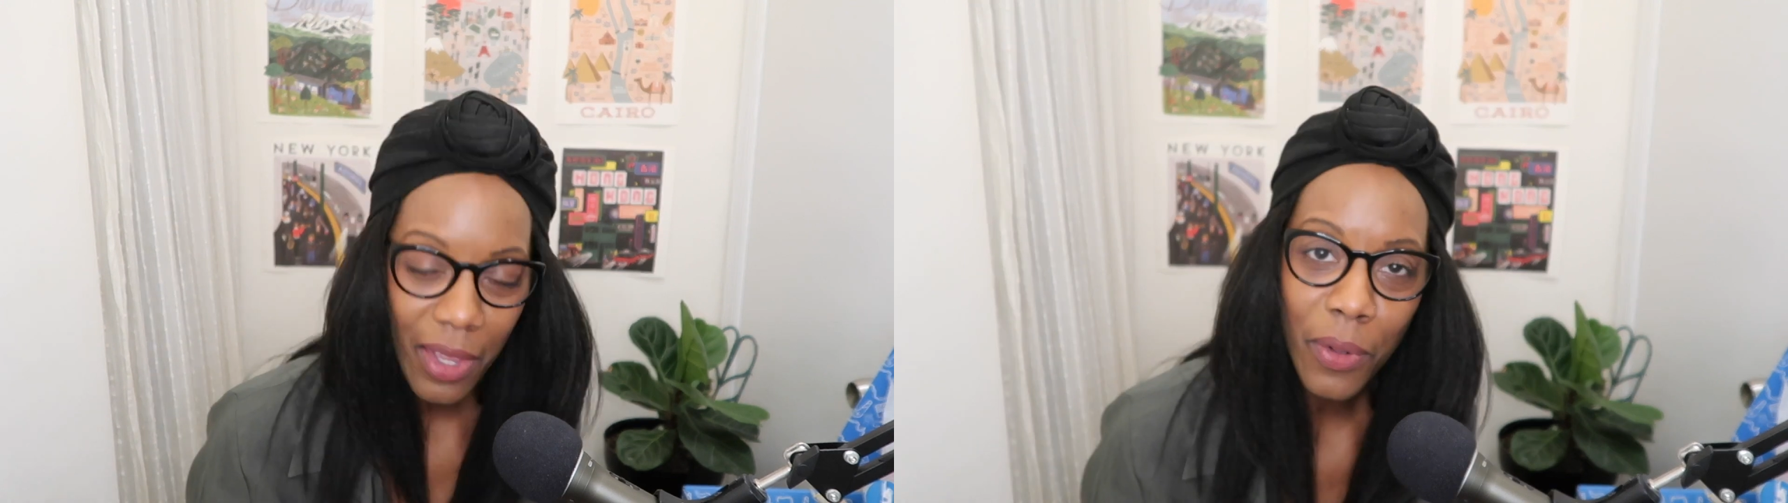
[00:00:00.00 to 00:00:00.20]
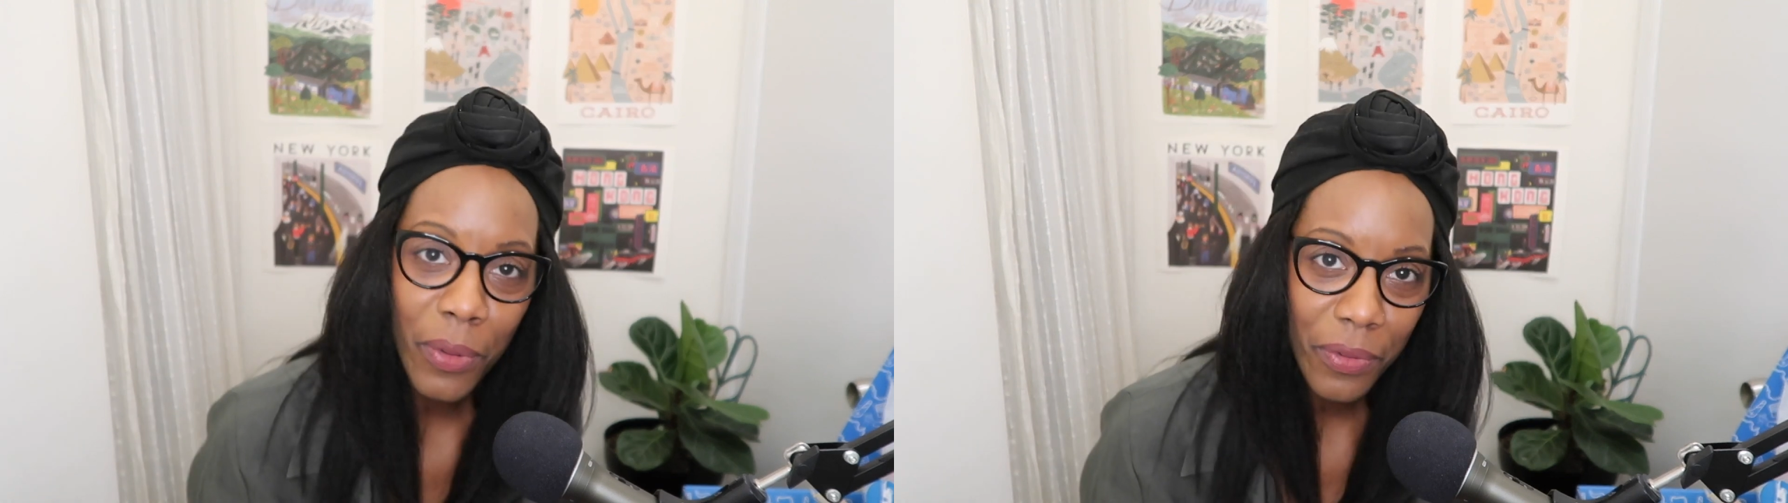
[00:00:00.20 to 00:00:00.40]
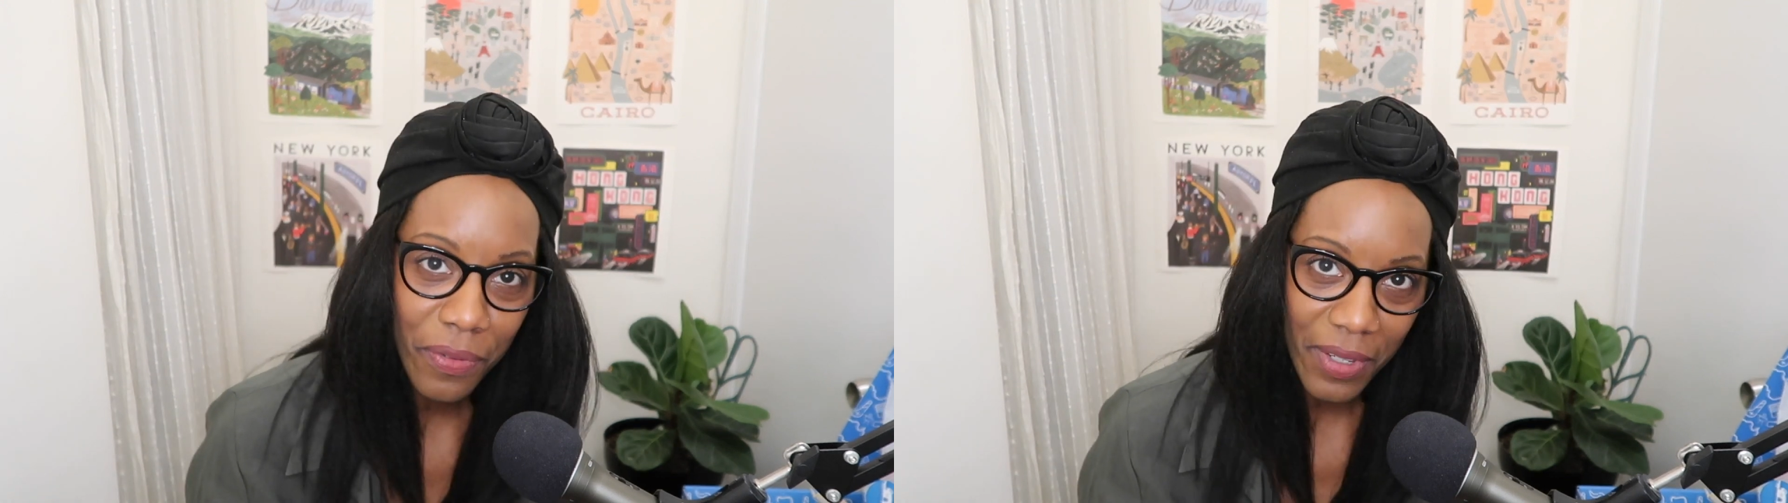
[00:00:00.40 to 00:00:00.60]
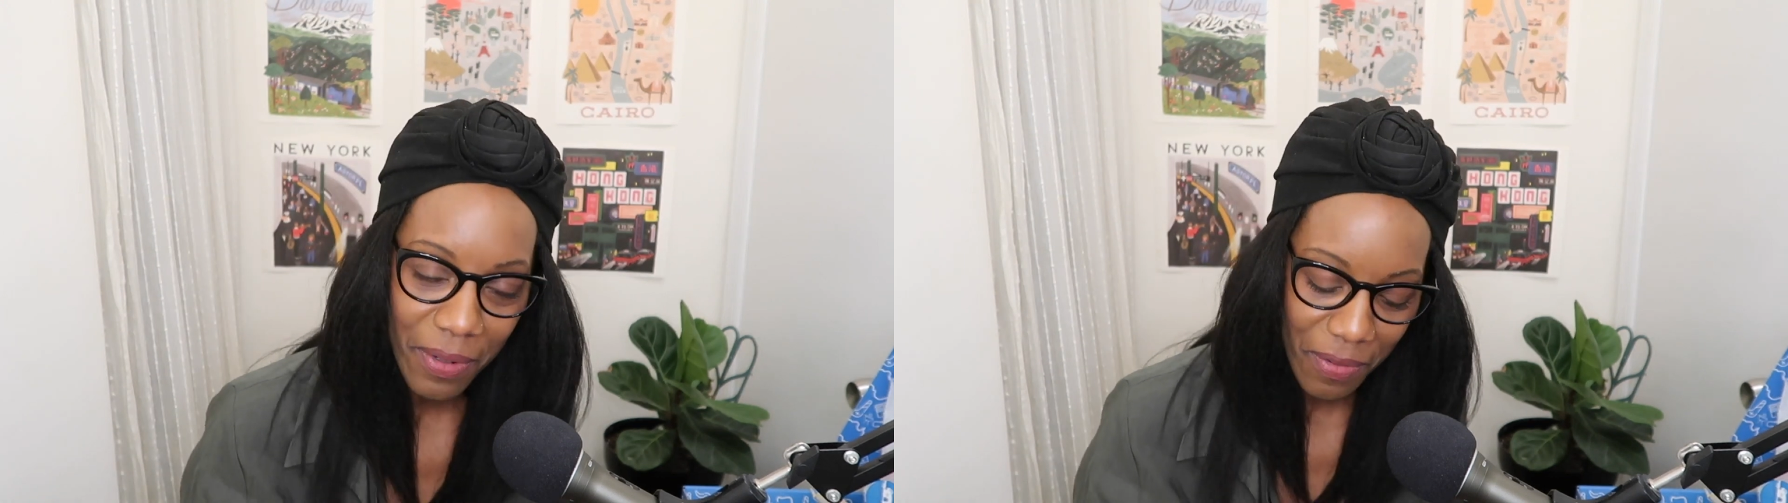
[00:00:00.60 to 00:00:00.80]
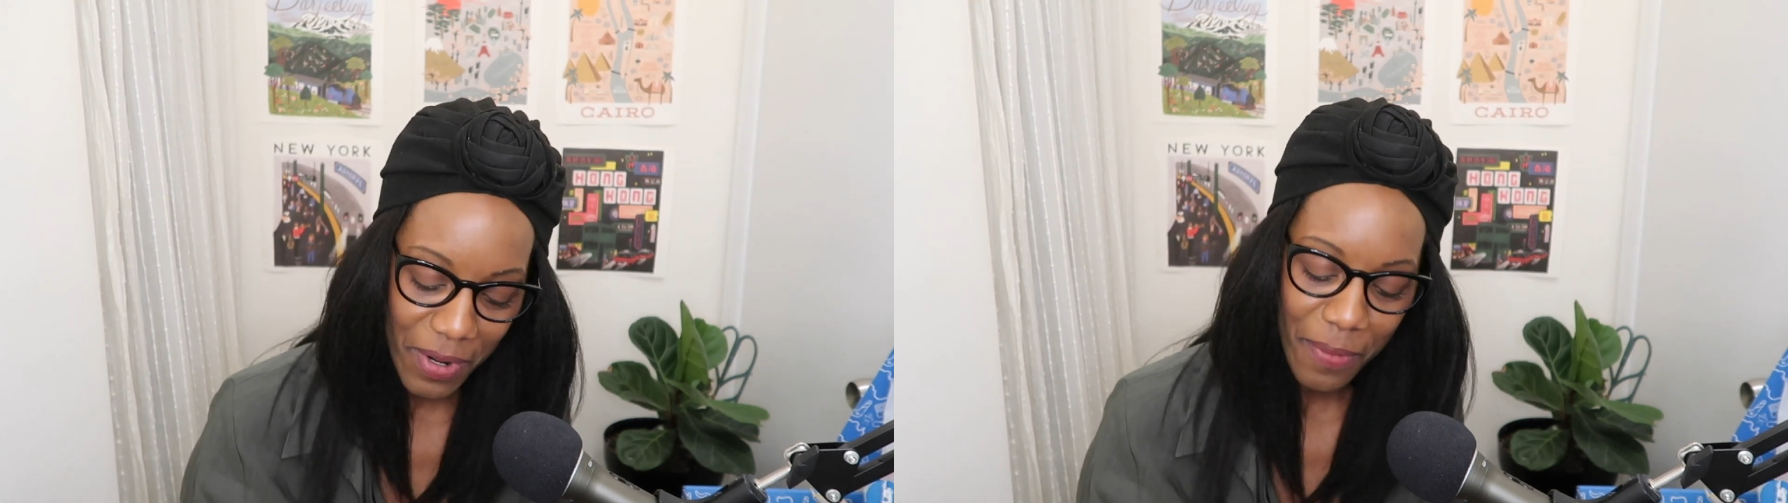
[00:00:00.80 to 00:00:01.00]
old
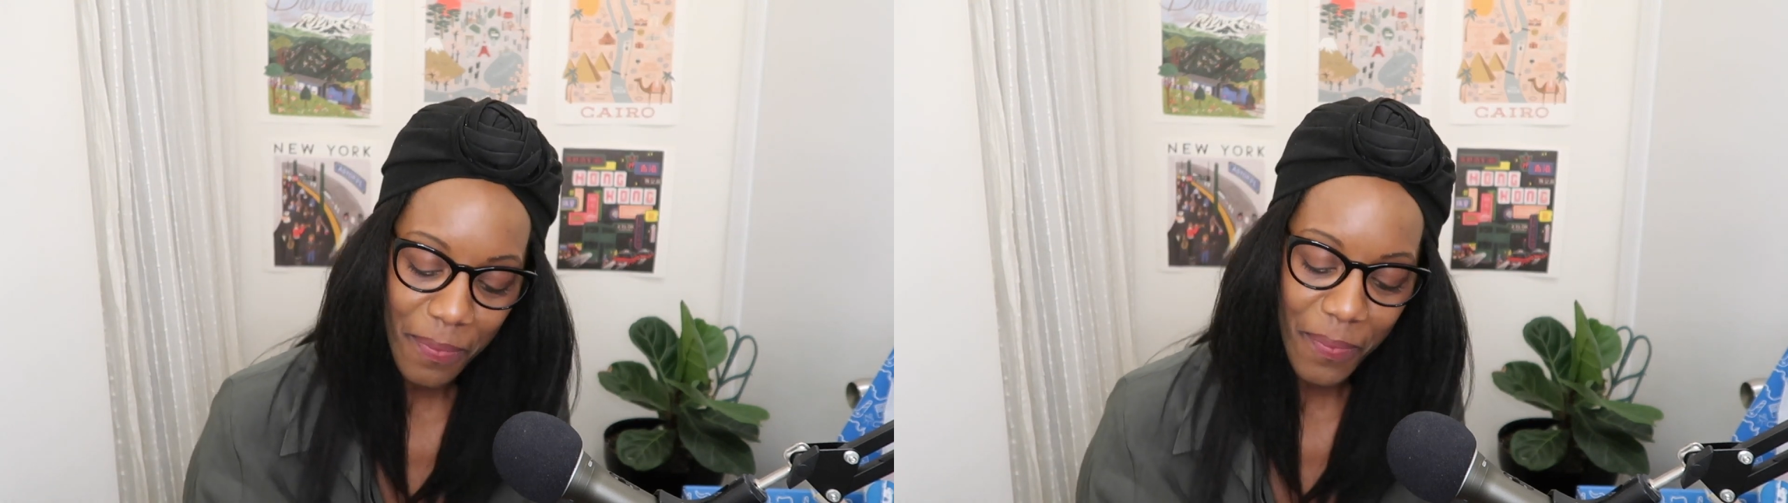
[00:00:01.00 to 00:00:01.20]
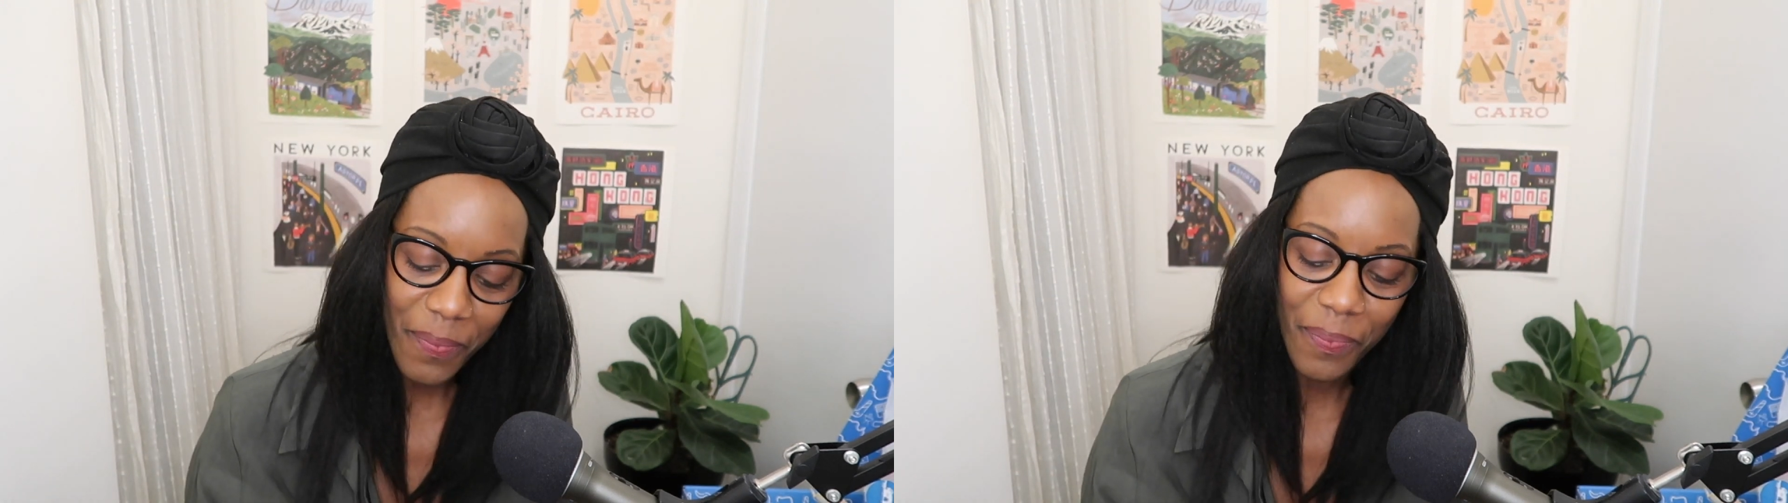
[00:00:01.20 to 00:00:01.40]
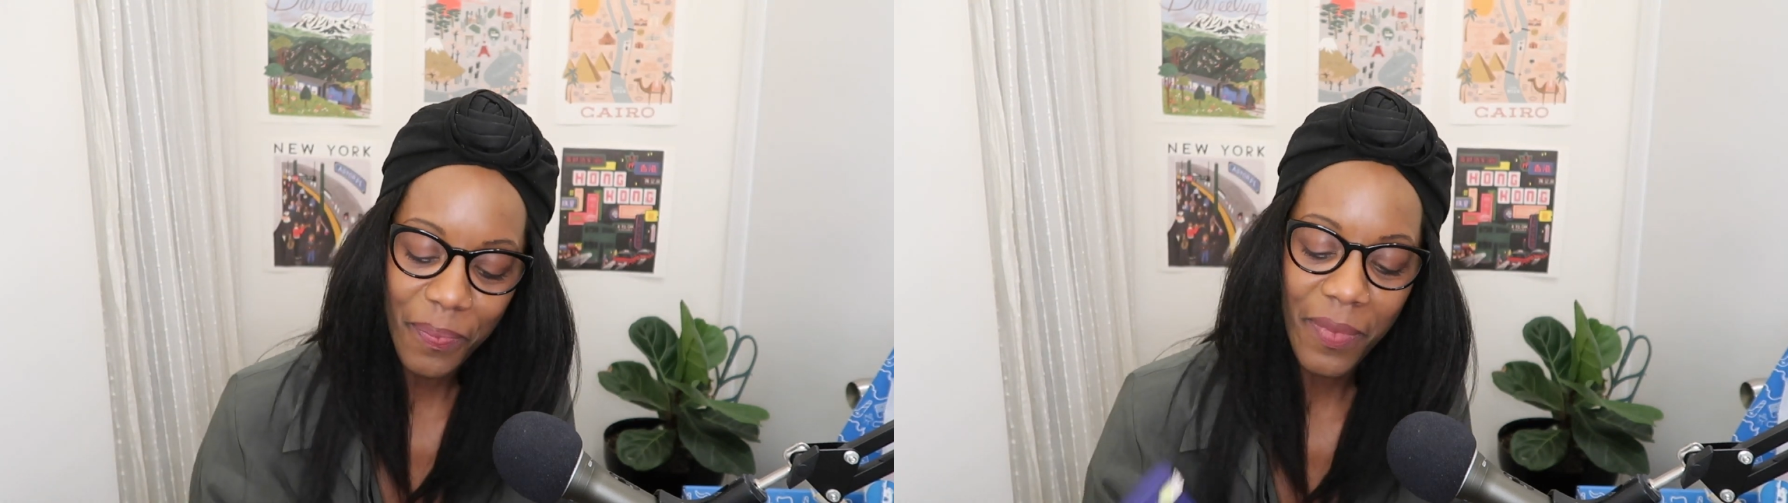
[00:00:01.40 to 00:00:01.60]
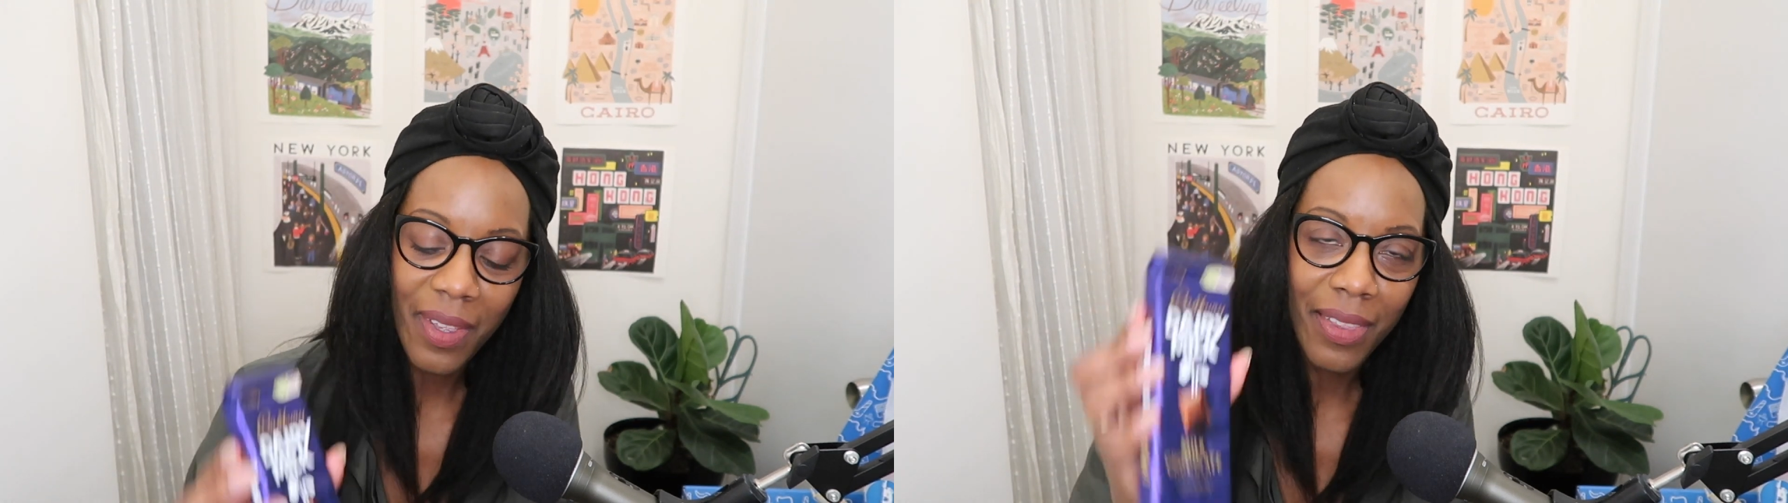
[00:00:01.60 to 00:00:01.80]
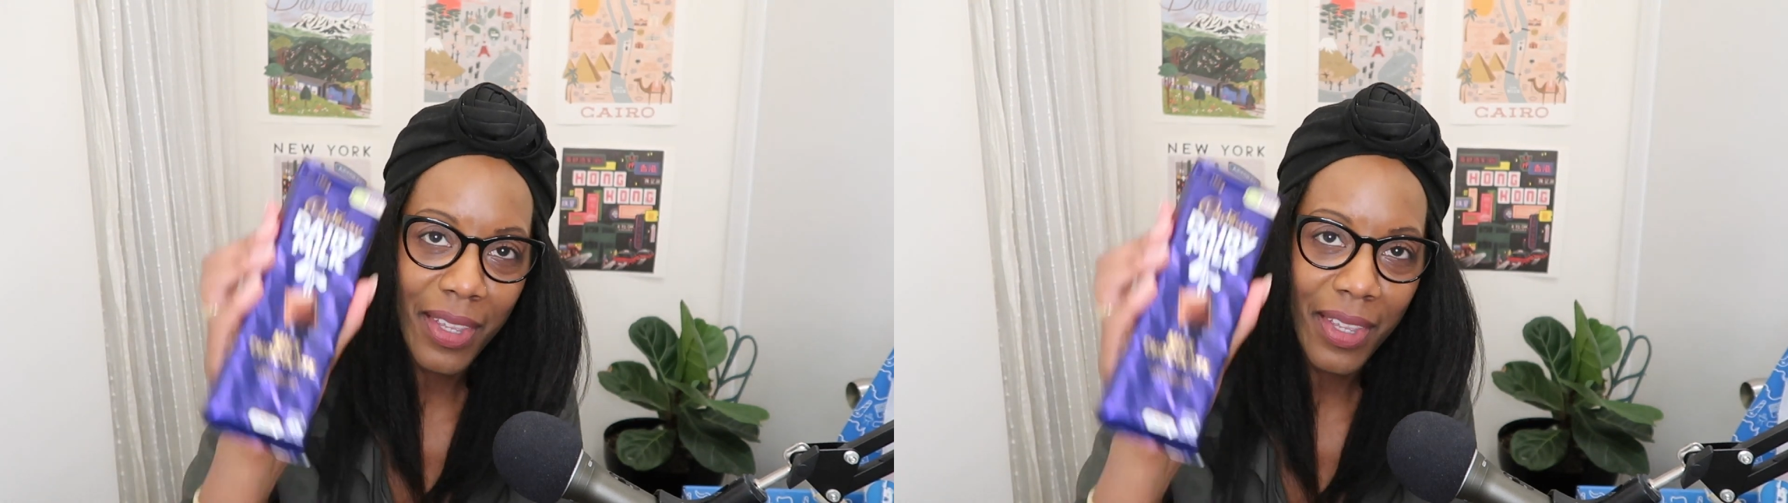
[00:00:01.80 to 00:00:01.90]
favorite, the